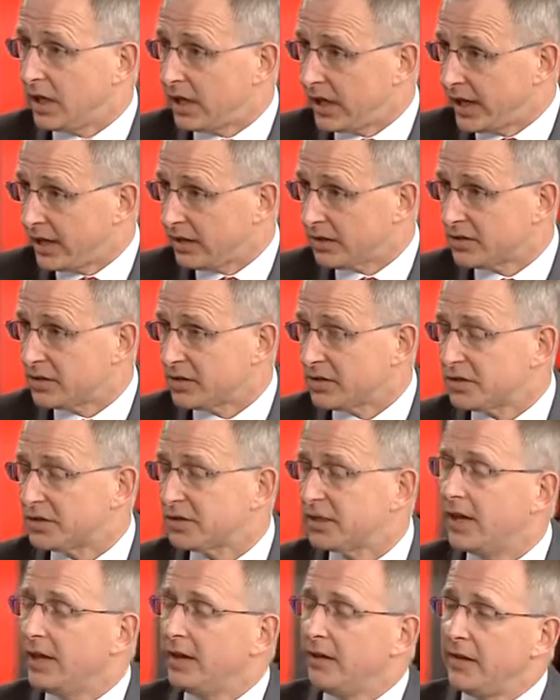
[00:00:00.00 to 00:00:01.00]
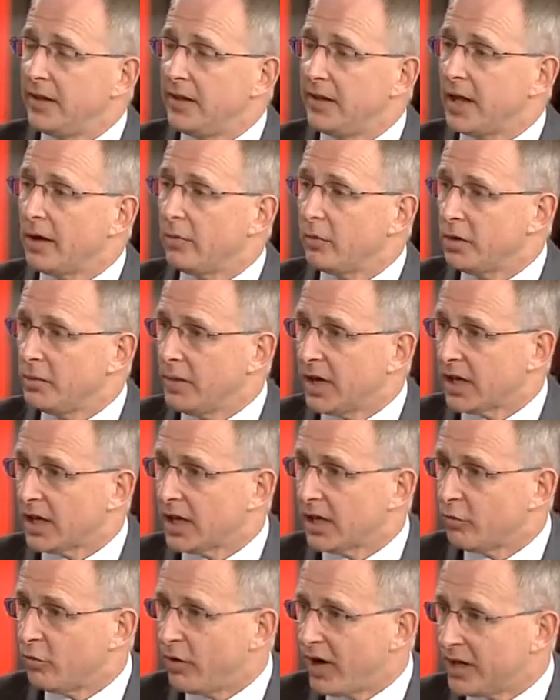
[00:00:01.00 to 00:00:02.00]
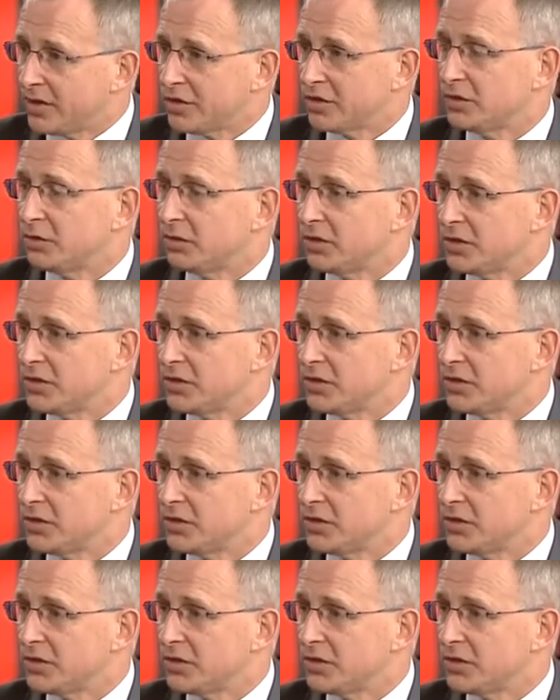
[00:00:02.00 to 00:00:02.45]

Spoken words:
analysis, and that we make a rational